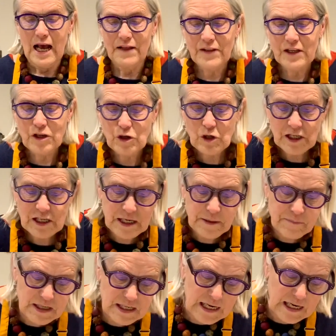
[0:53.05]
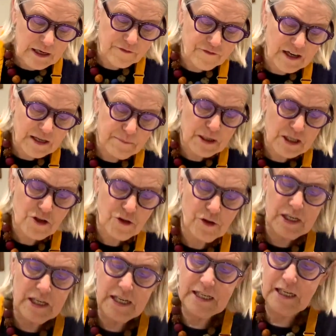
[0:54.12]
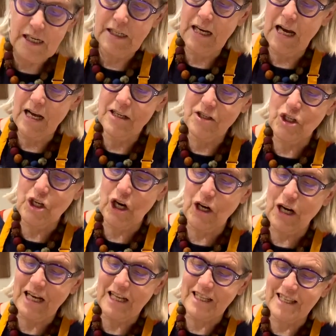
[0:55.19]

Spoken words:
and then you can keep the clarified butter in a little glass jar like